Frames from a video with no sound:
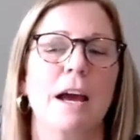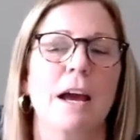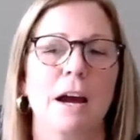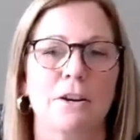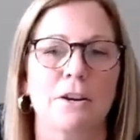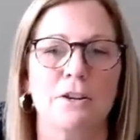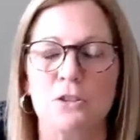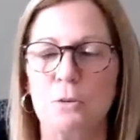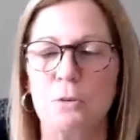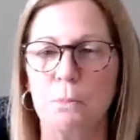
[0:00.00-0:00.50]

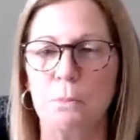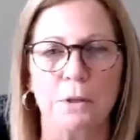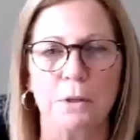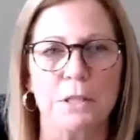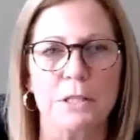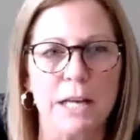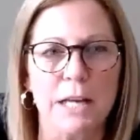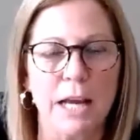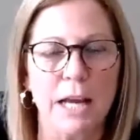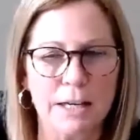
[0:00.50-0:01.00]
Our
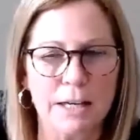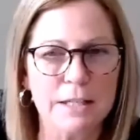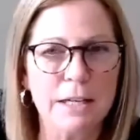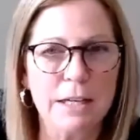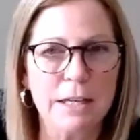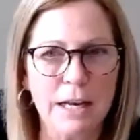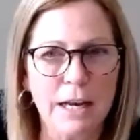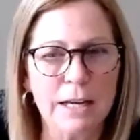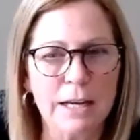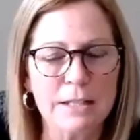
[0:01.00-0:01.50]

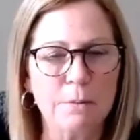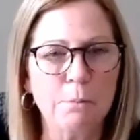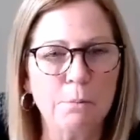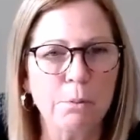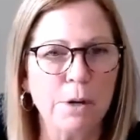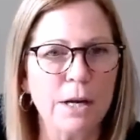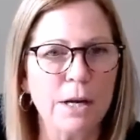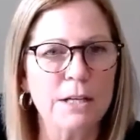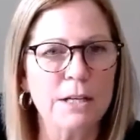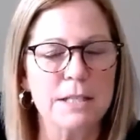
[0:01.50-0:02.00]
superintendent has
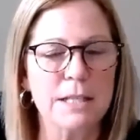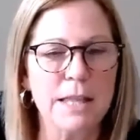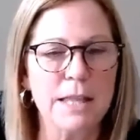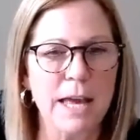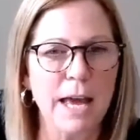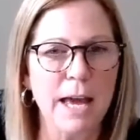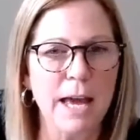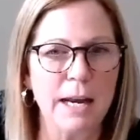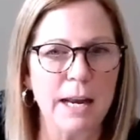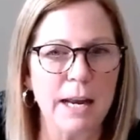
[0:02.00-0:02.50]
embraced
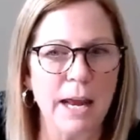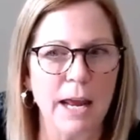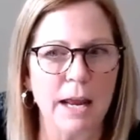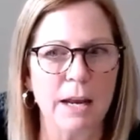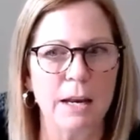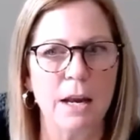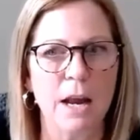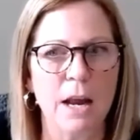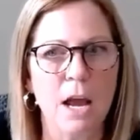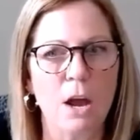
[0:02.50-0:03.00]
that,
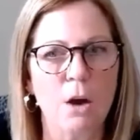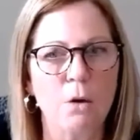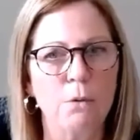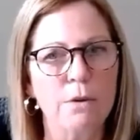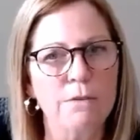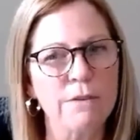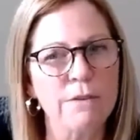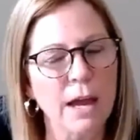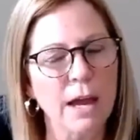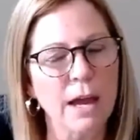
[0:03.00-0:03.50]
and
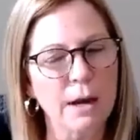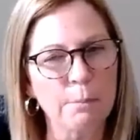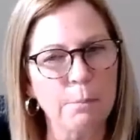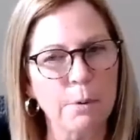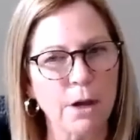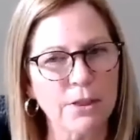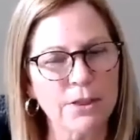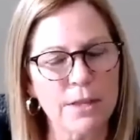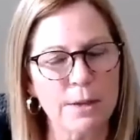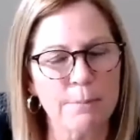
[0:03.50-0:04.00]
we've kind of
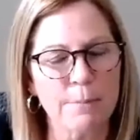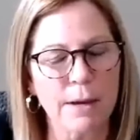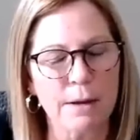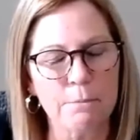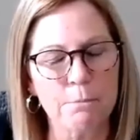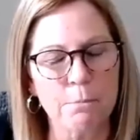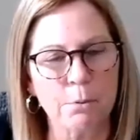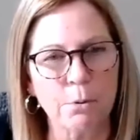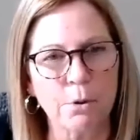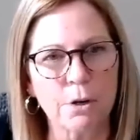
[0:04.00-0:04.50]
brought them
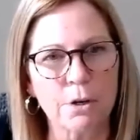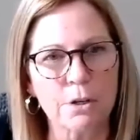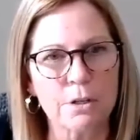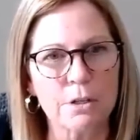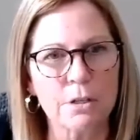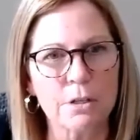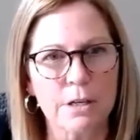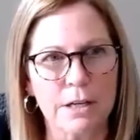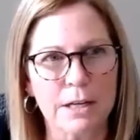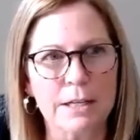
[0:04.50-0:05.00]
on
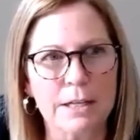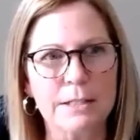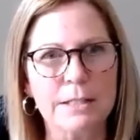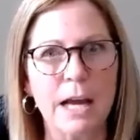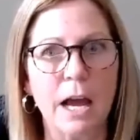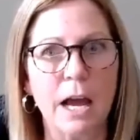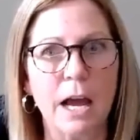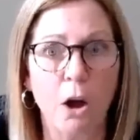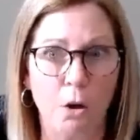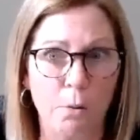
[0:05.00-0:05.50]
board
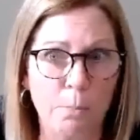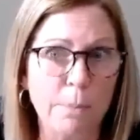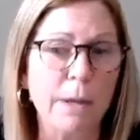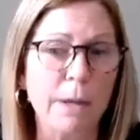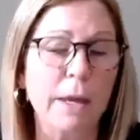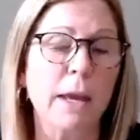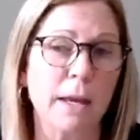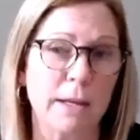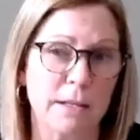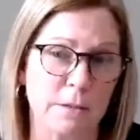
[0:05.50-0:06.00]
to
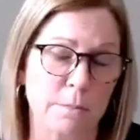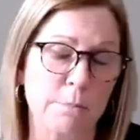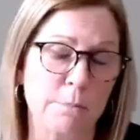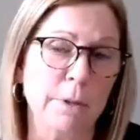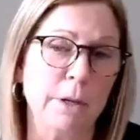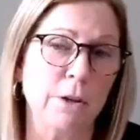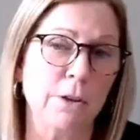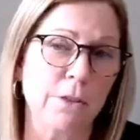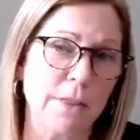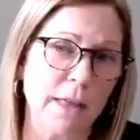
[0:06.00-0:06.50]
helping us
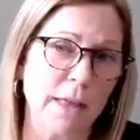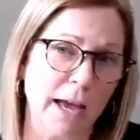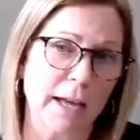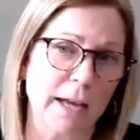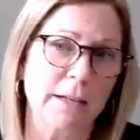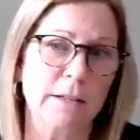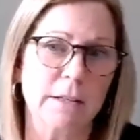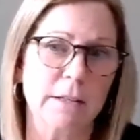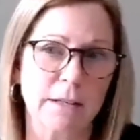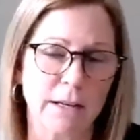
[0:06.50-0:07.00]
build
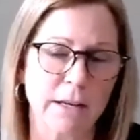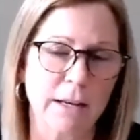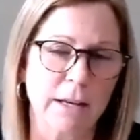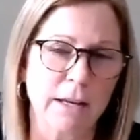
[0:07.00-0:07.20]
that